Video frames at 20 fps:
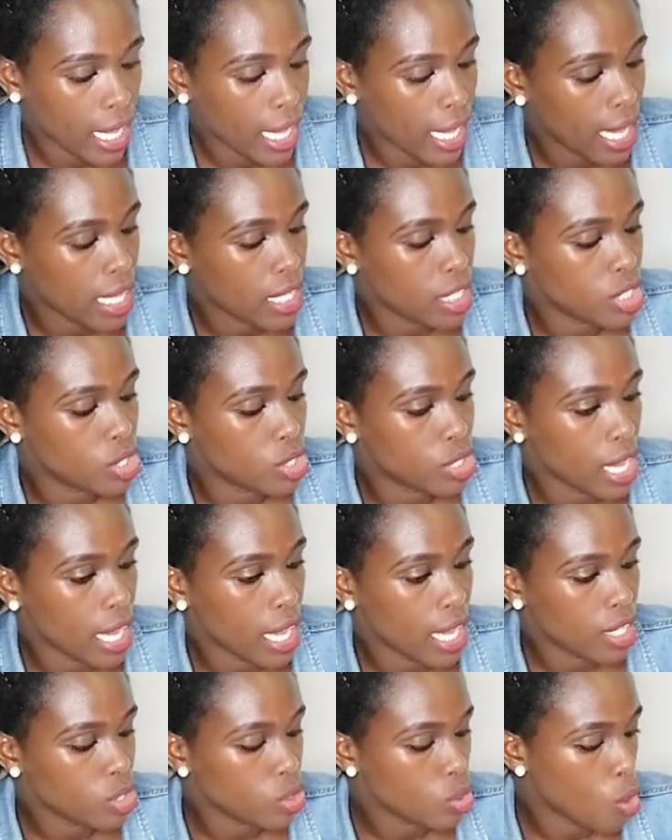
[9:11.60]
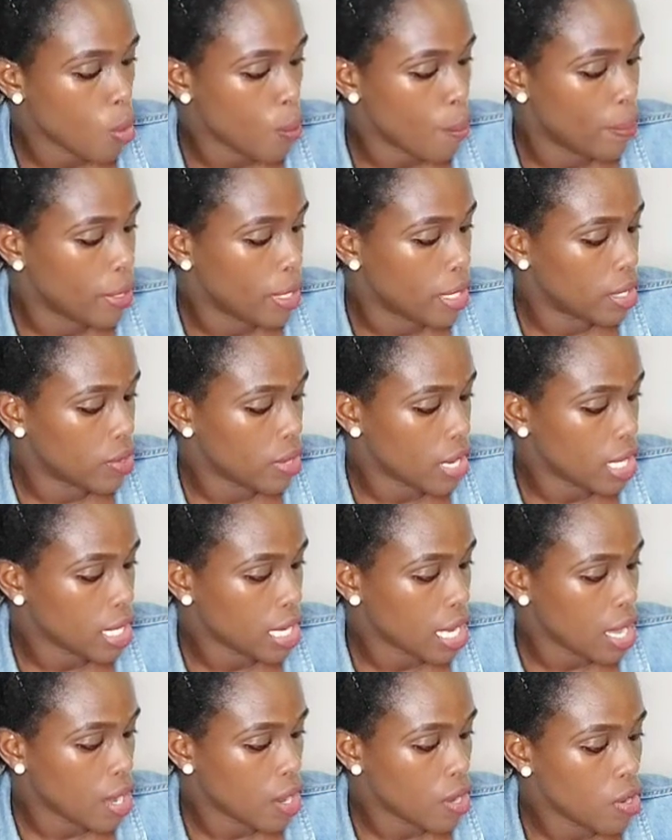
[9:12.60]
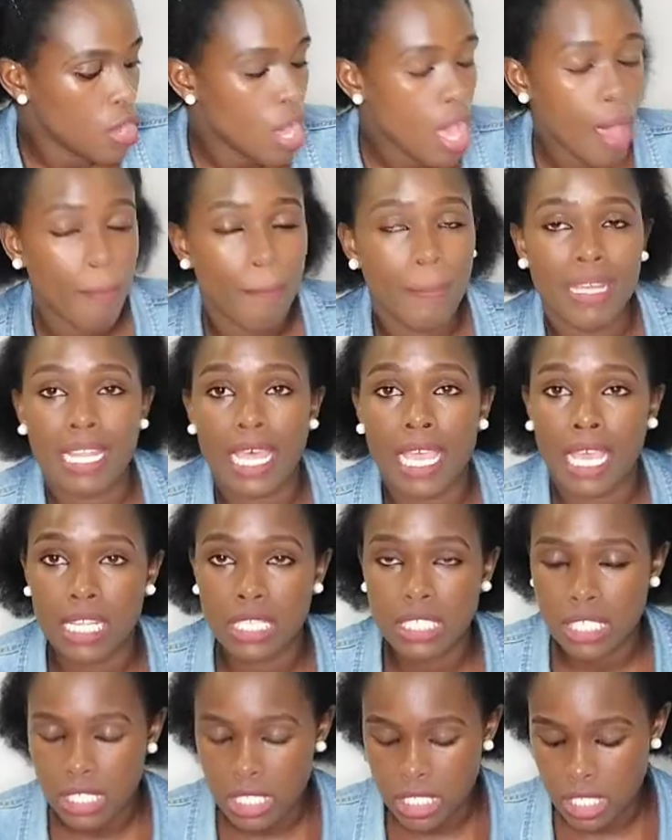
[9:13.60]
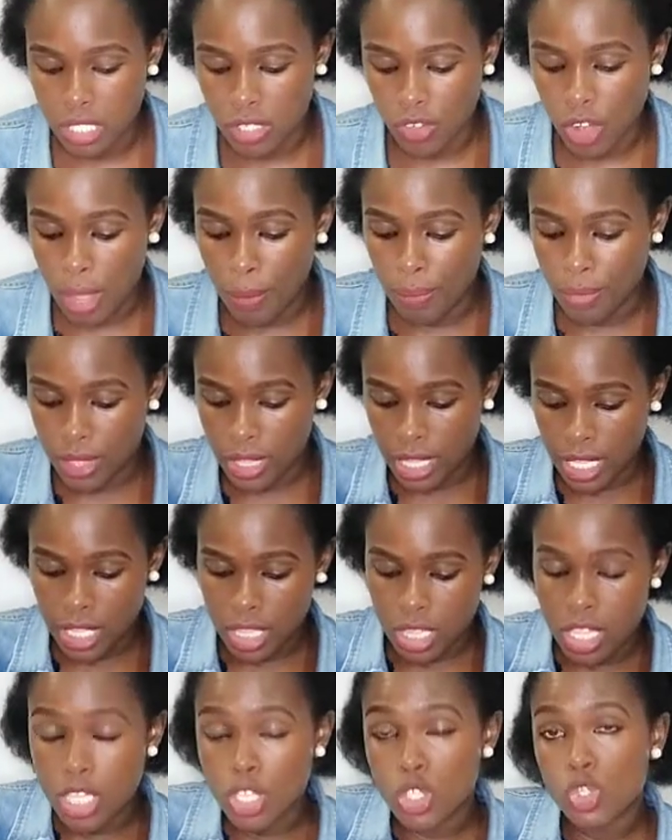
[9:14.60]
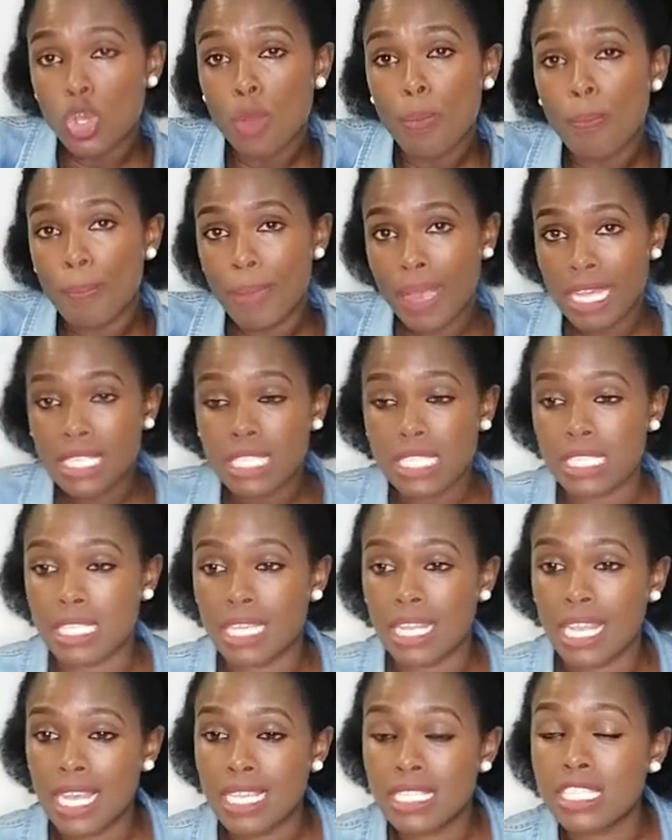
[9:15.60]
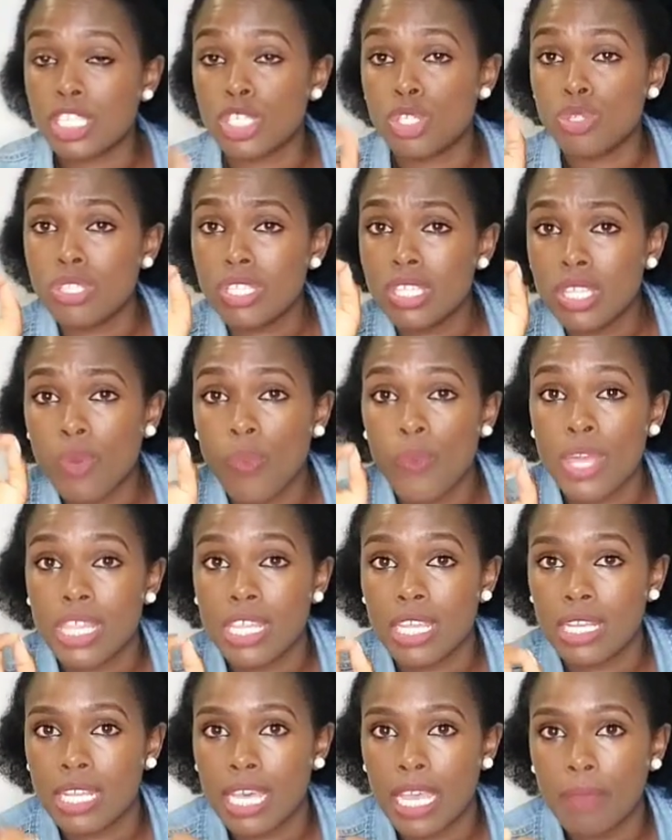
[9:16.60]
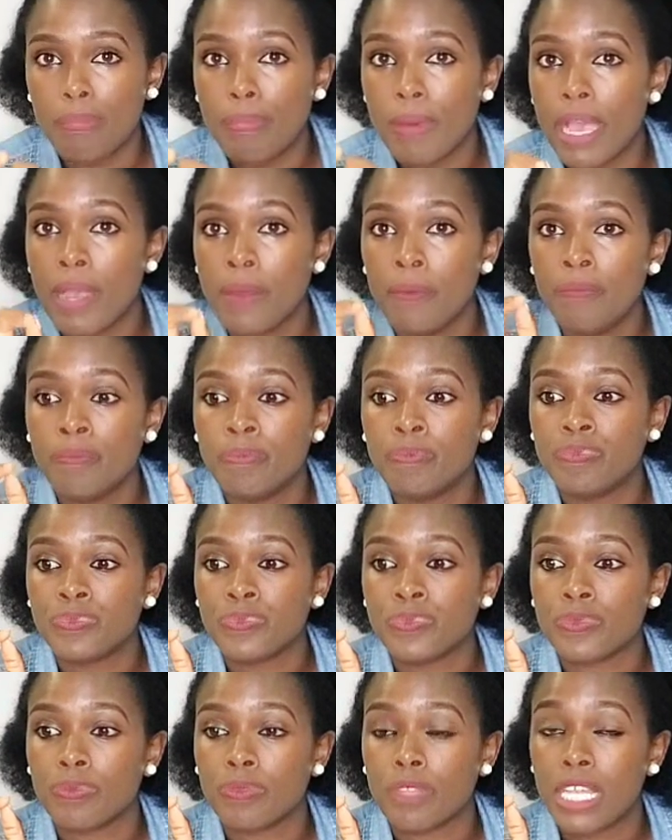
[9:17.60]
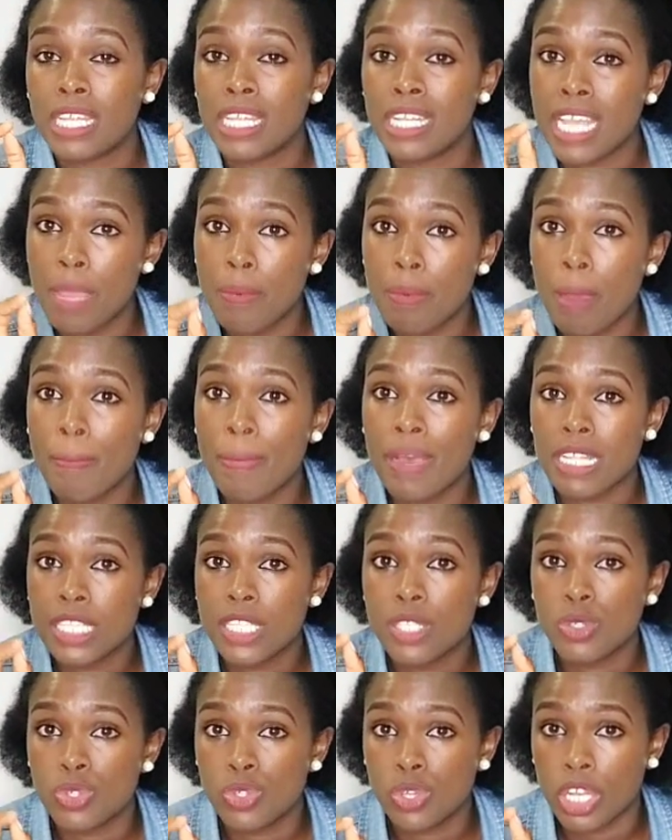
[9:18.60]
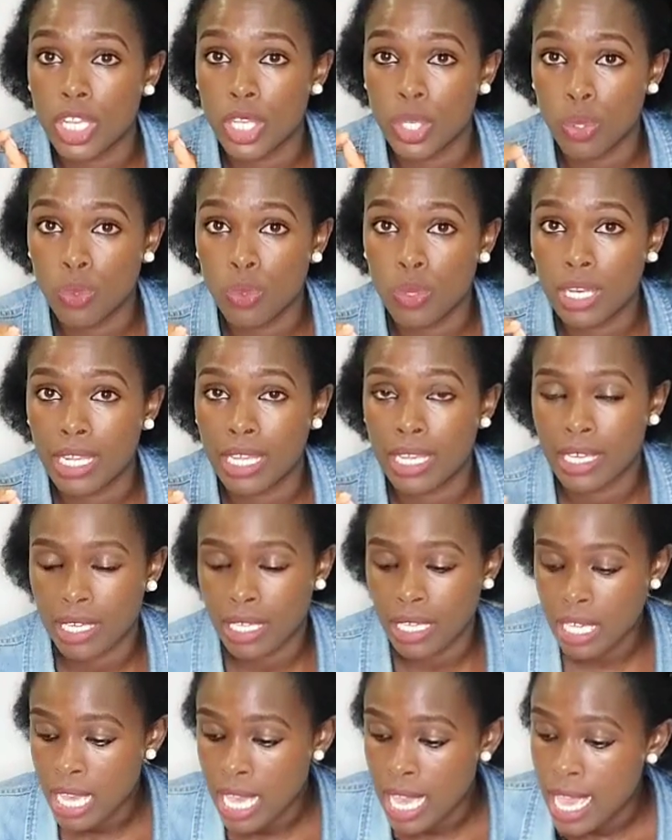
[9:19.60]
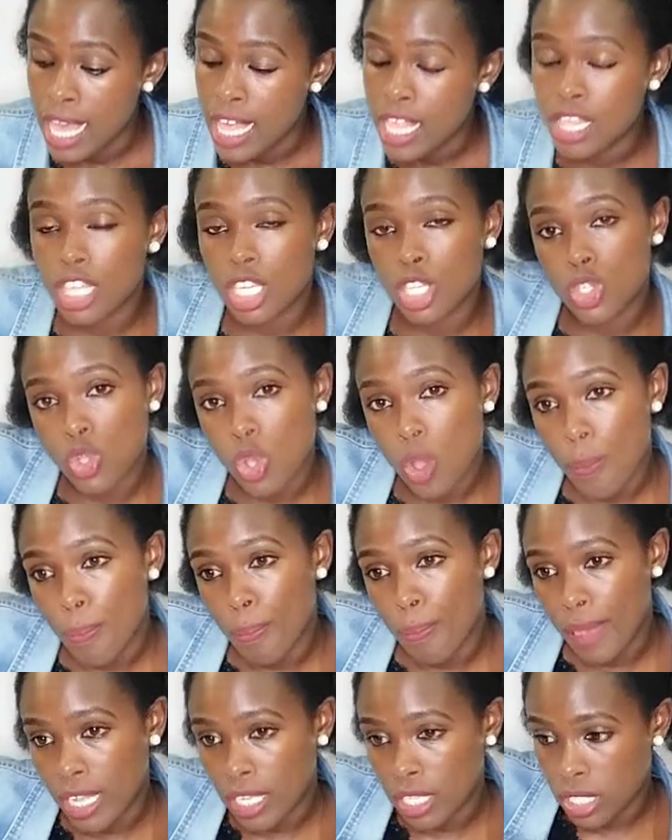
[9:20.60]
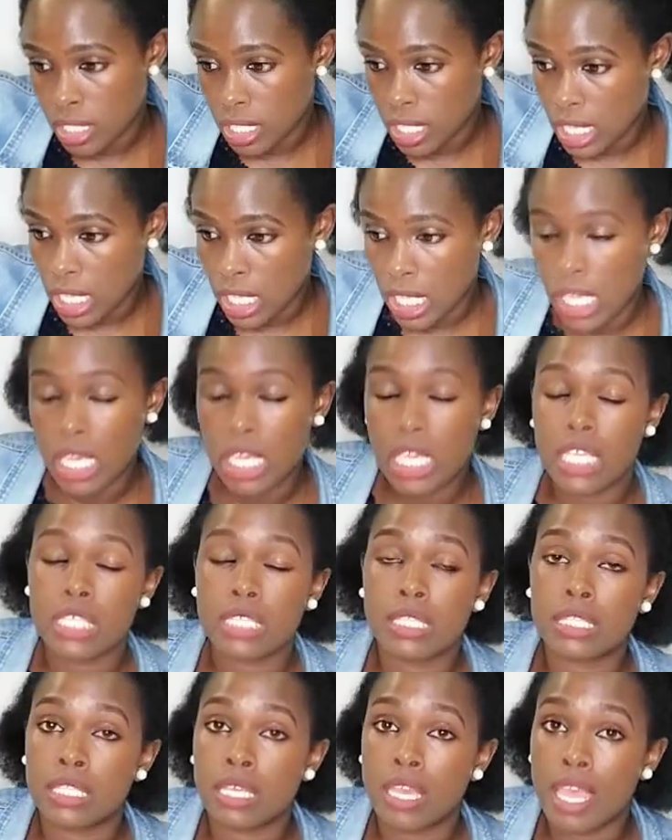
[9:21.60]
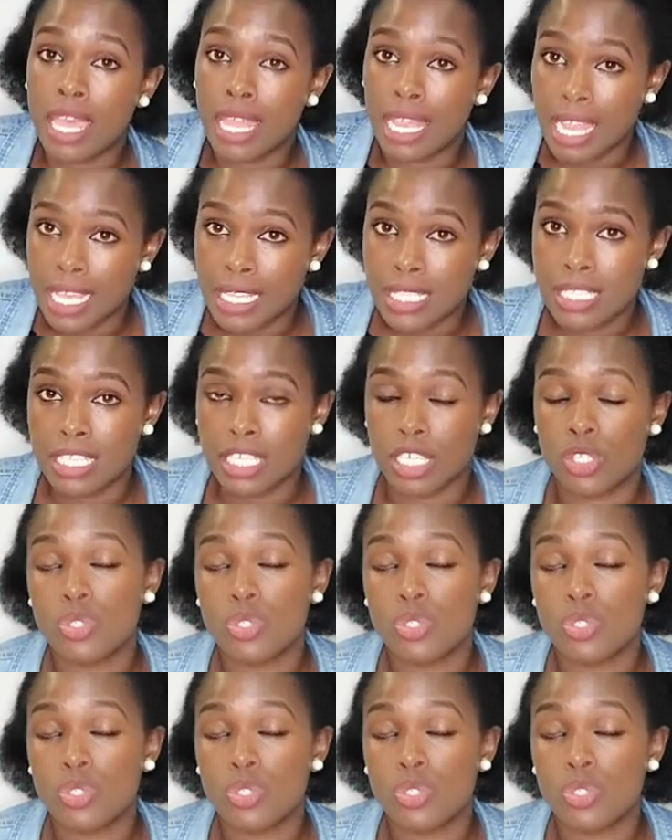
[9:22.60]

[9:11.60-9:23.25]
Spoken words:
I can't open right now, but I can just describe. The top part is elastic. You see the way the diaper pants usually look like. The top part is elastic.